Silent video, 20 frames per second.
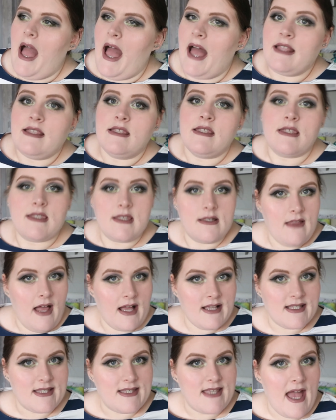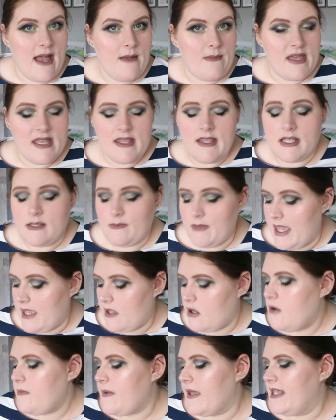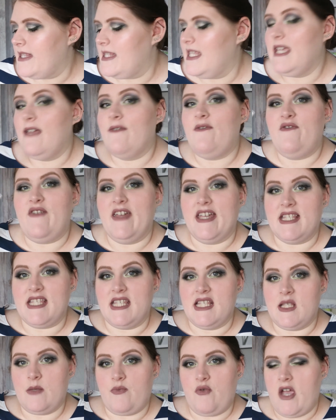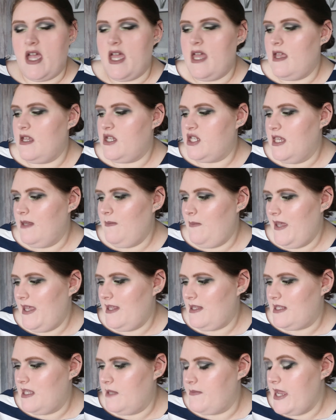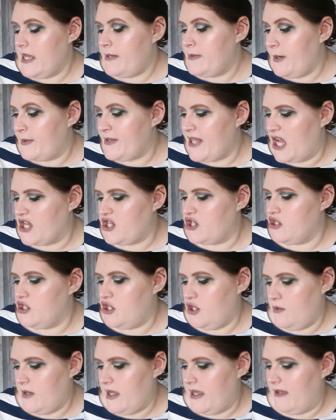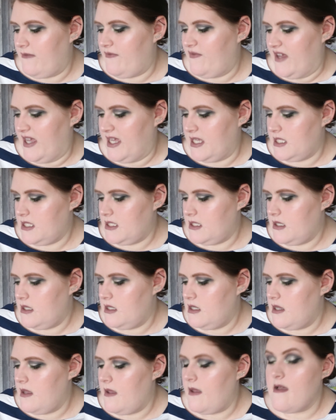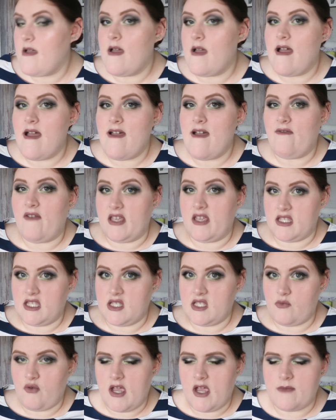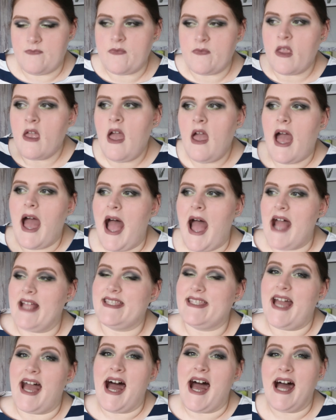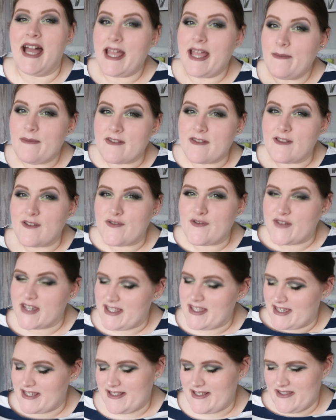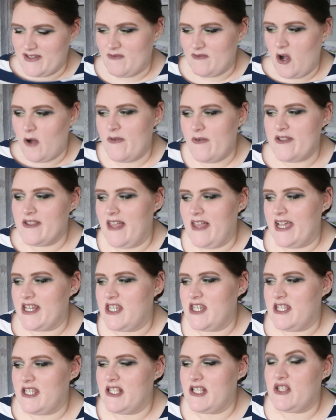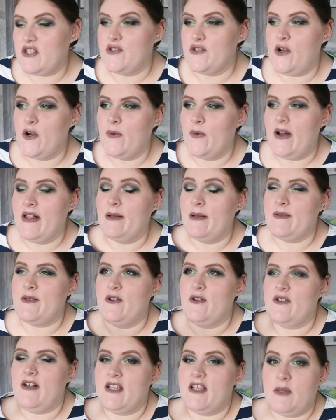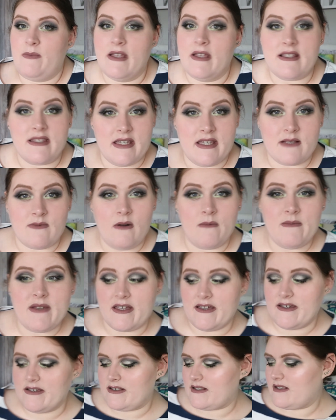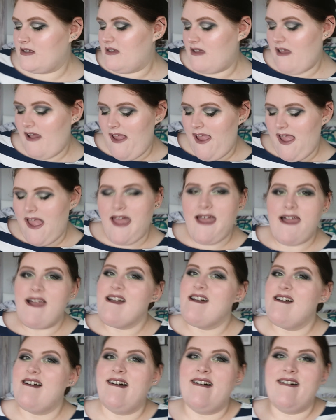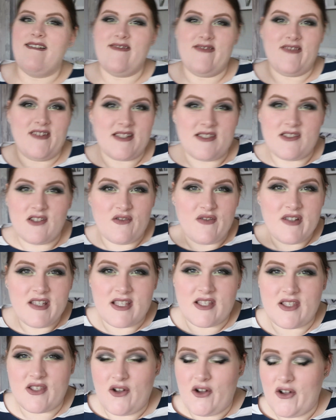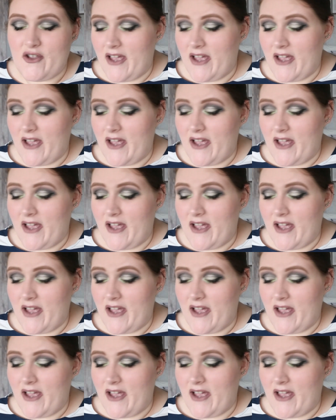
And the last step in this makeup is the fixing spray. She picked the Makeup Obsession Do It fixing spray. And I am loving this at the moment. Like she did so well. I'm so glad she picked this one because this stuff is so